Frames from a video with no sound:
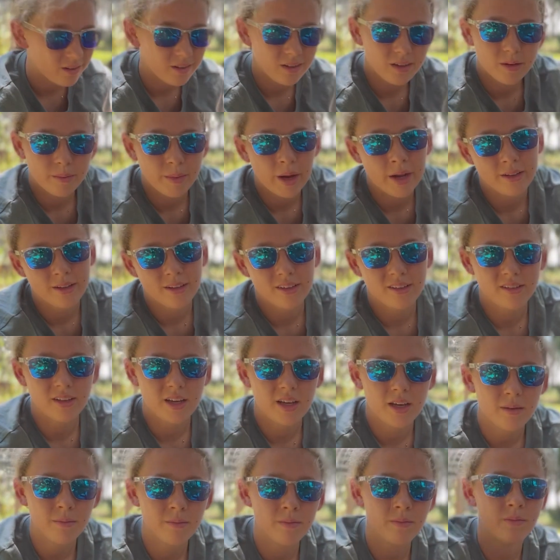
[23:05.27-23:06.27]
they're about the
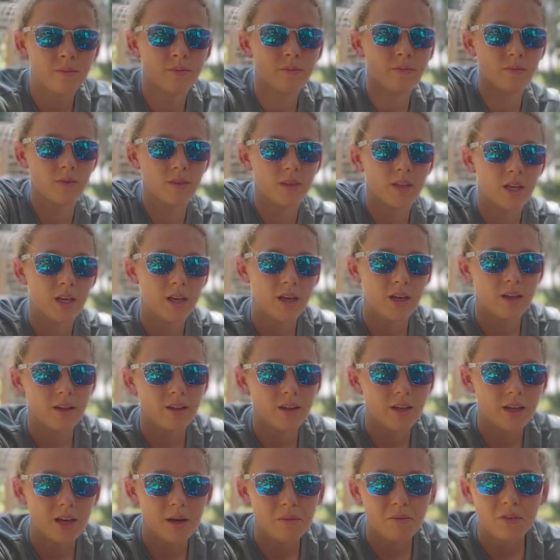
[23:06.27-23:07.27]
same. They
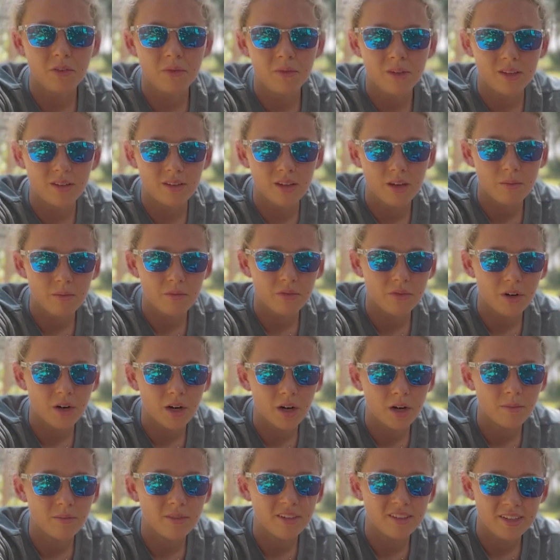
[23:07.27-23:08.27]
came from the same
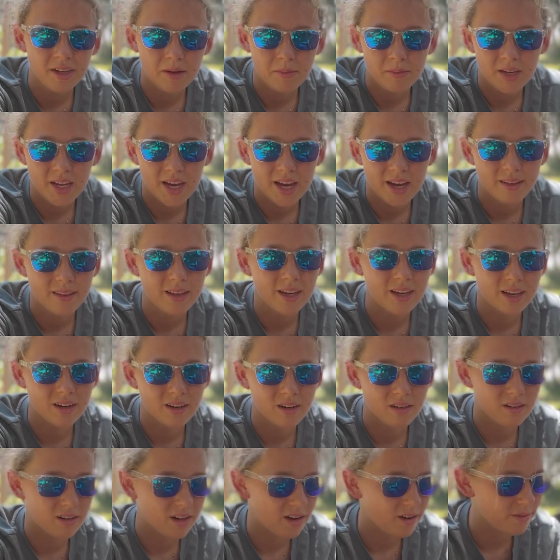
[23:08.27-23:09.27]
farm, same dad, that kind of
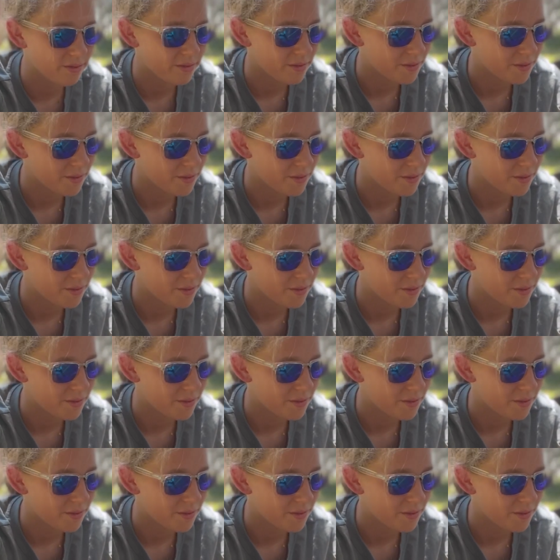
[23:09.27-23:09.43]
stuff.